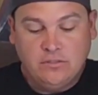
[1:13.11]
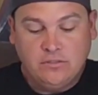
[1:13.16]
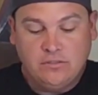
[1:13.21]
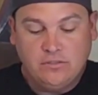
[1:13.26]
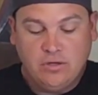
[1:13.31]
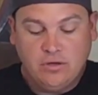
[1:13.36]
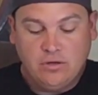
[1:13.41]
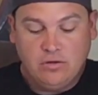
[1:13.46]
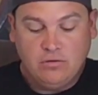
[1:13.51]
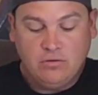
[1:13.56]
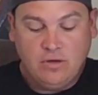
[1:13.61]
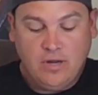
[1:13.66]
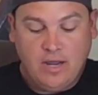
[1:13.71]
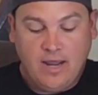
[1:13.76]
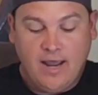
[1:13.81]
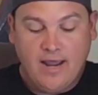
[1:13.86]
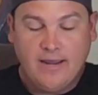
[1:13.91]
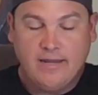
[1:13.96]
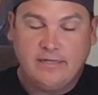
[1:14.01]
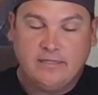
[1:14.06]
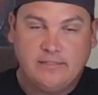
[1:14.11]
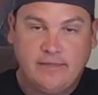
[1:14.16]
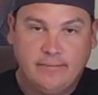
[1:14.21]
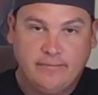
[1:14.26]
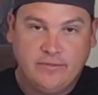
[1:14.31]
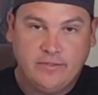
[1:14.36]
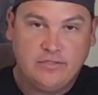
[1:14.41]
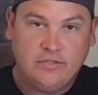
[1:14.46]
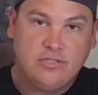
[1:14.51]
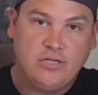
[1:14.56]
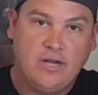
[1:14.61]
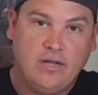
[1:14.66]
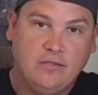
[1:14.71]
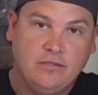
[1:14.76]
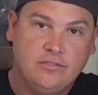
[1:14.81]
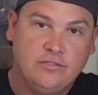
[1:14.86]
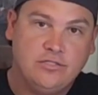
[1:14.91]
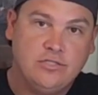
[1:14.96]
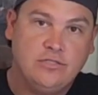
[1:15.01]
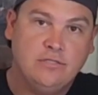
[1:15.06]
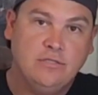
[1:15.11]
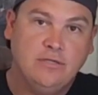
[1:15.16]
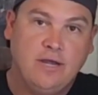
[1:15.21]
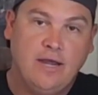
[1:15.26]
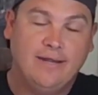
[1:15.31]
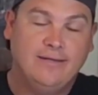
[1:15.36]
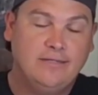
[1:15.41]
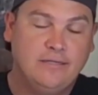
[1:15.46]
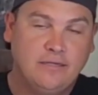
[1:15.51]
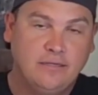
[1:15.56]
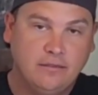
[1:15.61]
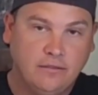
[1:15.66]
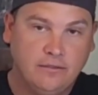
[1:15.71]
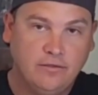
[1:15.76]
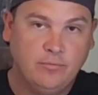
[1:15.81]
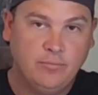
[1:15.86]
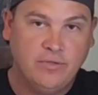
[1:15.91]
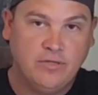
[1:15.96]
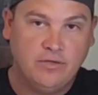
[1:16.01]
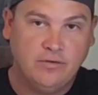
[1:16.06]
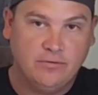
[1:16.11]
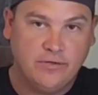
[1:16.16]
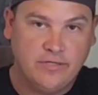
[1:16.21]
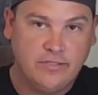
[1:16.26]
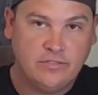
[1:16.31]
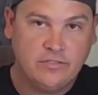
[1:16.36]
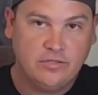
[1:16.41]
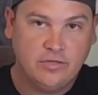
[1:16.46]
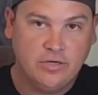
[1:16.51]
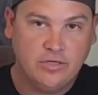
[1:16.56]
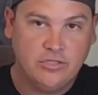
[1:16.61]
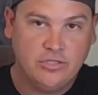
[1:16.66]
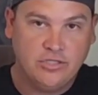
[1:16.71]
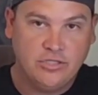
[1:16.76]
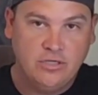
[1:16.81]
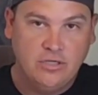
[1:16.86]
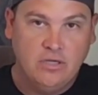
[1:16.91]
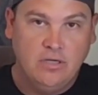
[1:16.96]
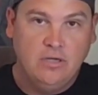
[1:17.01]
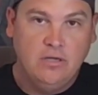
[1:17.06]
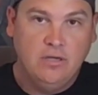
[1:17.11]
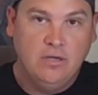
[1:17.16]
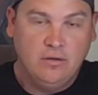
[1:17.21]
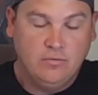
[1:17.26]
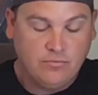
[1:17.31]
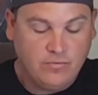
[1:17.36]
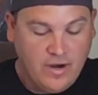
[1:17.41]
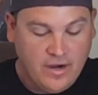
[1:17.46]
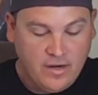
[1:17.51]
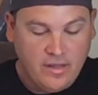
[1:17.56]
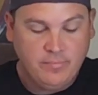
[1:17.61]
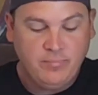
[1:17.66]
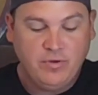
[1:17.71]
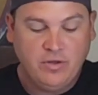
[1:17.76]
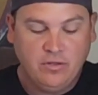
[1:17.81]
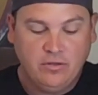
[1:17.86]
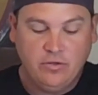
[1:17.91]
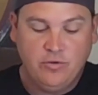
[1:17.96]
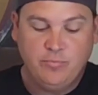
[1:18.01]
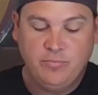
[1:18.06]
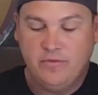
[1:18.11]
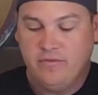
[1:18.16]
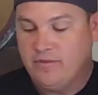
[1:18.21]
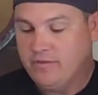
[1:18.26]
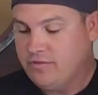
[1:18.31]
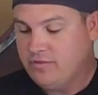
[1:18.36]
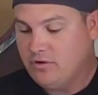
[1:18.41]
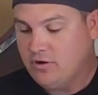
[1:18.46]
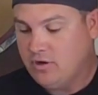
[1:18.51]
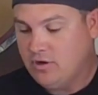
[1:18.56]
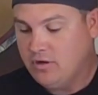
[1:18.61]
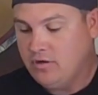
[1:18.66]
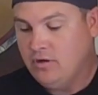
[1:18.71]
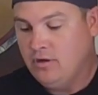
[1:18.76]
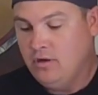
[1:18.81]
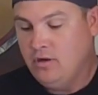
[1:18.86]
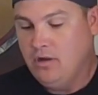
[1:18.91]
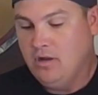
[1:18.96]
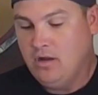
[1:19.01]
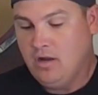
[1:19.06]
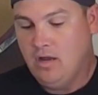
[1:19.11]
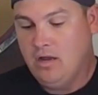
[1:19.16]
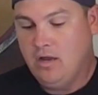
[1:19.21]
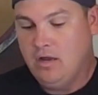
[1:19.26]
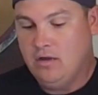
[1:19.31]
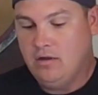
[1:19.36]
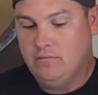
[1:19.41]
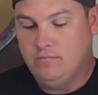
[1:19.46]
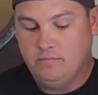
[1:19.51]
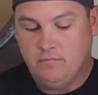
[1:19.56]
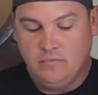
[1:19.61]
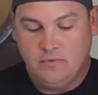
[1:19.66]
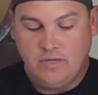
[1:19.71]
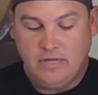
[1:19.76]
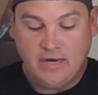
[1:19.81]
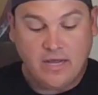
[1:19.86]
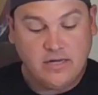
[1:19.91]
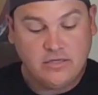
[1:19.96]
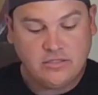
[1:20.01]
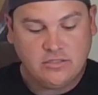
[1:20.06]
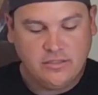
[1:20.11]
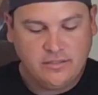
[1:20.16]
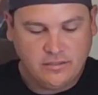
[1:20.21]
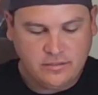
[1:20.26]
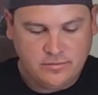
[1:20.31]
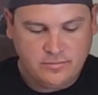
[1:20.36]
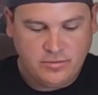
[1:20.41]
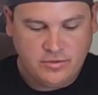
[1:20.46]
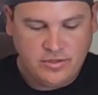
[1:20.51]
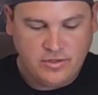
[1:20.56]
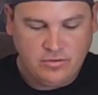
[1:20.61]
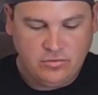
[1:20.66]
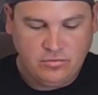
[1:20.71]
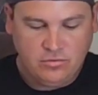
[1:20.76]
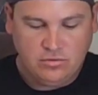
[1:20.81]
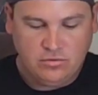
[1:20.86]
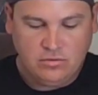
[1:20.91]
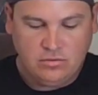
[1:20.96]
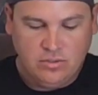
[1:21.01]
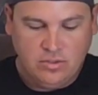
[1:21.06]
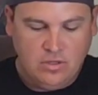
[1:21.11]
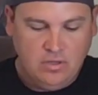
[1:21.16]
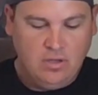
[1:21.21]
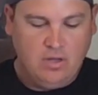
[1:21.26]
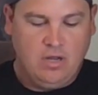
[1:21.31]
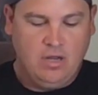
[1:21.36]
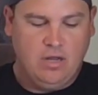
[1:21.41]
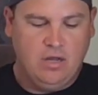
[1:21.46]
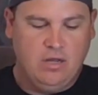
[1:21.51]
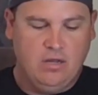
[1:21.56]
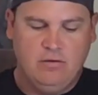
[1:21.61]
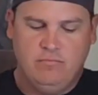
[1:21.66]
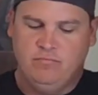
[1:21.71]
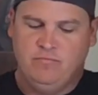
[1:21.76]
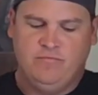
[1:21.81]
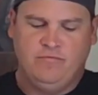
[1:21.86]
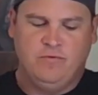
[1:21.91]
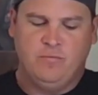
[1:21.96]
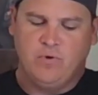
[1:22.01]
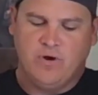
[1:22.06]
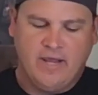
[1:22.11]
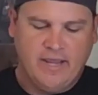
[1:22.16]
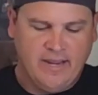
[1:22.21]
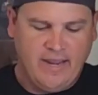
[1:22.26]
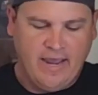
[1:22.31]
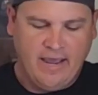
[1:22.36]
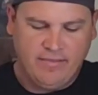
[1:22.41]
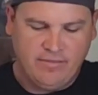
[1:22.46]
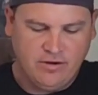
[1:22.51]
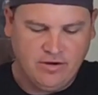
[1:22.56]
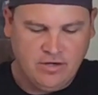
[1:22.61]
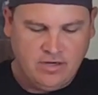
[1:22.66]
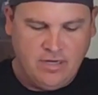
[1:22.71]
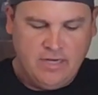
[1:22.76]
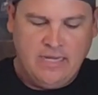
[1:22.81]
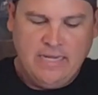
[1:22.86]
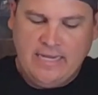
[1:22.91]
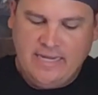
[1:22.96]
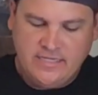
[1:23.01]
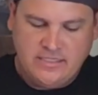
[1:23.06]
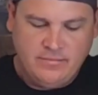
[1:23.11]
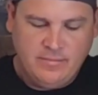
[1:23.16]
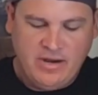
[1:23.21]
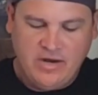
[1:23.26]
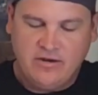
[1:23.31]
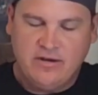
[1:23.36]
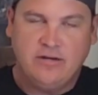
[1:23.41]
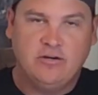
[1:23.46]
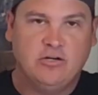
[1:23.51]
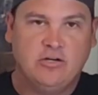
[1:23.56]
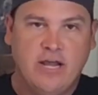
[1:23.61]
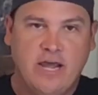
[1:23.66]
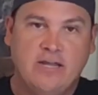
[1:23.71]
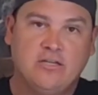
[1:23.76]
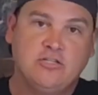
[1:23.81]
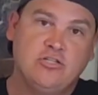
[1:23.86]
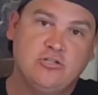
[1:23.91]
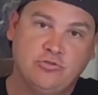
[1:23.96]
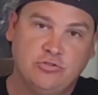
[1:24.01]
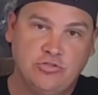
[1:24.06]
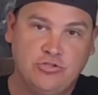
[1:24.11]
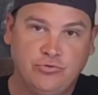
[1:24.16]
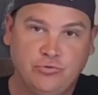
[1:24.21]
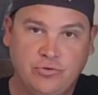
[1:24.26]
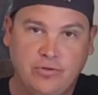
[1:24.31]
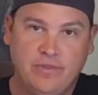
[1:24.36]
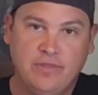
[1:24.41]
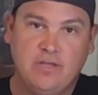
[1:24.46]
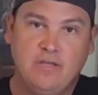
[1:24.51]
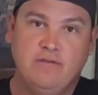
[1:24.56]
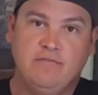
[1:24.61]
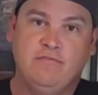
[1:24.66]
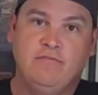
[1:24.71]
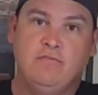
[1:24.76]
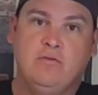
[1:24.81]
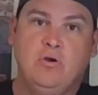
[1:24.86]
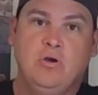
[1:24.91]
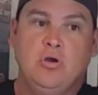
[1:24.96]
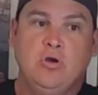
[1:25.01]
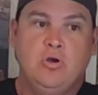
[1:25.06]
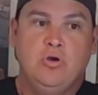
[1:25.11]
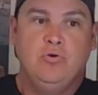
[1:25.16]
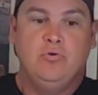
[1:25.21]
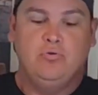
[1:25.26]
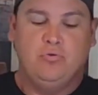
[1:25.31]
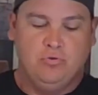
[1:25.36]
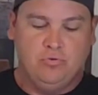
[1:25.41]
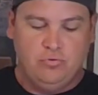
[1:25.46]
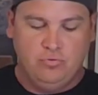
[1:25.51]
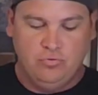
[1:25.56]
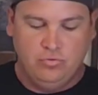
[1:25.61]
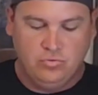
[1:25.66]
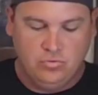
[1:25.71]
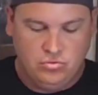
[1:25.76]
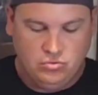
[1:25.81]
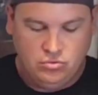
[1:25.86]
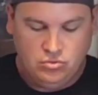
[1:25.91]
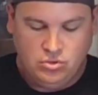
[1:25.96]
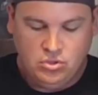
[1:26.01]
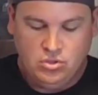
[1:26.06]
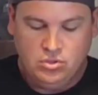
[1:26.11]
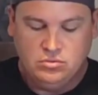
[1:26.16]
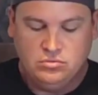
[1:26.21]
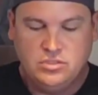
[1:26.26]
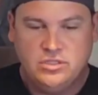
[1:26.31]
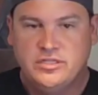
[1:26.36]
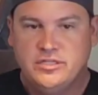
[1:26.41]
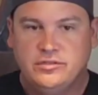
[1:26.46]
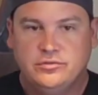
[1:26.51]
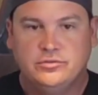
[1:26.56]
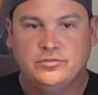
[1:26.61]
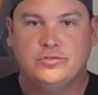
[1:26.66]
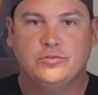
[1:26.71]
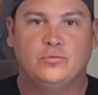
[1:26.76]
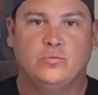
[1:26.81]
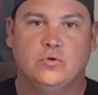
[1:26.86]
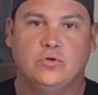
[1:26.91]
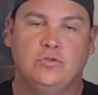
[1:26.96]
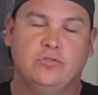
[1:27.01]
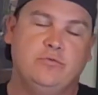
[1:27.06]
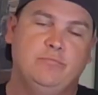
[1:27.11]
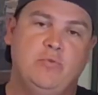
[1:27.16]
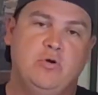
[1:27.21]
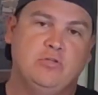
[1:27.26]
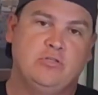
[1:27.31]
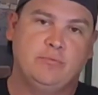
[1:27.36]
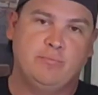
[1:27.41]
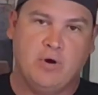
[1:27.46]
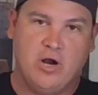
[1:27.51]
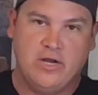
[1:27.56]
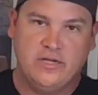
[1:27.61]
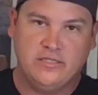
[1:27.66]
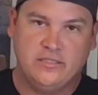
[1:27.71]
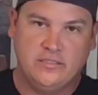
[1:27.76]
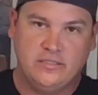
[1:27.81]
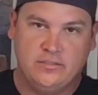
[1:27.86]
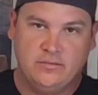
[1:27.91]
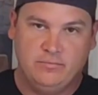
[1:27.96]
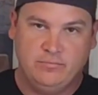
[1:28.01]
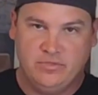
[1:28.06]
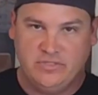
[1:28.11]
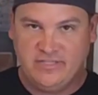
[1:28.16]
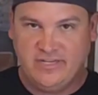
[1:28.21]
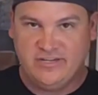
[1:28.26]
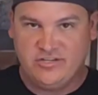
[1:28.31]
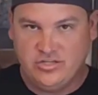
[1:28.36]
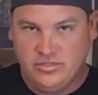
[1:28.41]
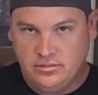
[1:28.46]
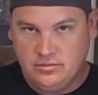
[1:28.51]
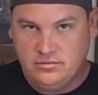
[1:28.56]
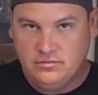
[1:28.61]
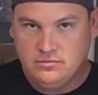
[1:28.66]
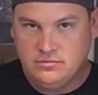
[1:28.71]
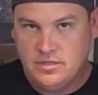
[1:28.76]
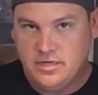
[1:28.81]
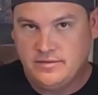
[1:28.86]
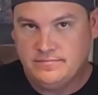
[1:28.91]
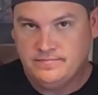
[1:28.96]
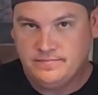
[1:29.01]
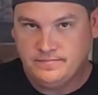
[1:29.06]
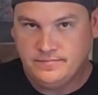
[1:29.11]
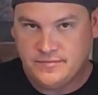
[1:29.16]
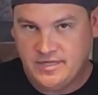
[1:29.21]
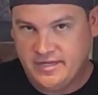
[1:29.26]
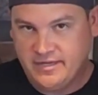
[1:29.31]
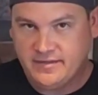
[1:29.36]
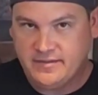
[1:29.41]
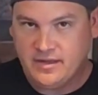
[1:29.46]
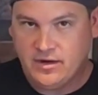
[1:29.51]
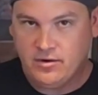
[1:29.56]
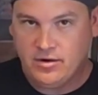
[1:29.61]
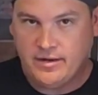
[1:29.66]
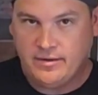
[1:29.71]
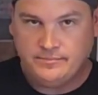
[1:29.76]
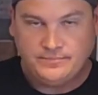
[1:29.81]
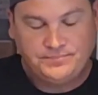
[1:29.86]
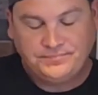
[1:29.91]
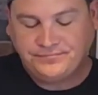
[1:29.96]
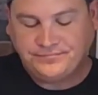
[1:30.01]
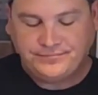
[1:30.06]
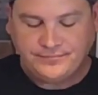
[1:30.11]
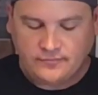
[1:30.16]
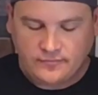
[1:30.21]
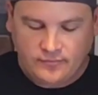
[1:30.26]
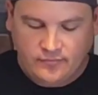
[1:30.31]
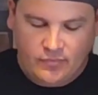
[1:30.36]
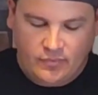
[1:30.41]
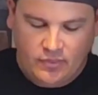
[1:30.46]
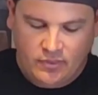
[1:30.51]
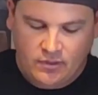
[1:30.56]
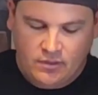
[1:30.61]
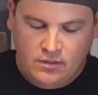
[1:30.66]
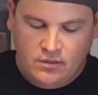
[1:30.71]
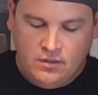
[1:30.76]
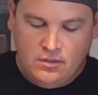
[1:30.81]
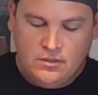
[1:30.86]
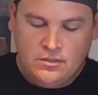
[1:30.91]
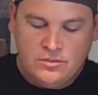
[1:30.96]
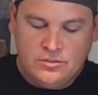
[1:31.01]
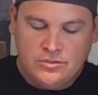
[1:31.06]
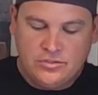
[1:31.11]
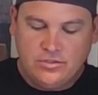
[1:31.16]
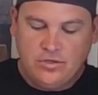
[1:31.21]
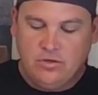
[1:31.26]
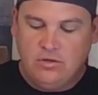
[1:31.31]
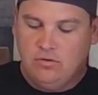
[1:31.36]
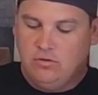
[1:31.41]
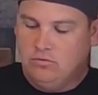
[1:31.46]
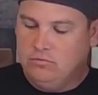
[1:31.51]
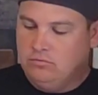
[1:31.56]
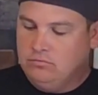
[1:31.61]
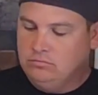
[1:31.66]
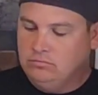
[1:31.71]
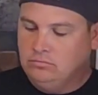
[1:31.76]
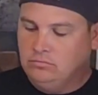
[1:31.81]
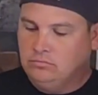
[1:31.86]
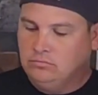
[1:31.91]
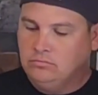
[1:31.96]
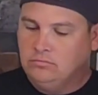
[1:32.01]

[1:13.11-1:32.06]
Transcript: So I accepted the challenge. I did a little bit of research, read up on Lupin the Third. Um, it actually looks pretty cool. Um, from what I gathered, it's about an international jewel thief who steals the world's most prized possessions. Right? Did I get that right? So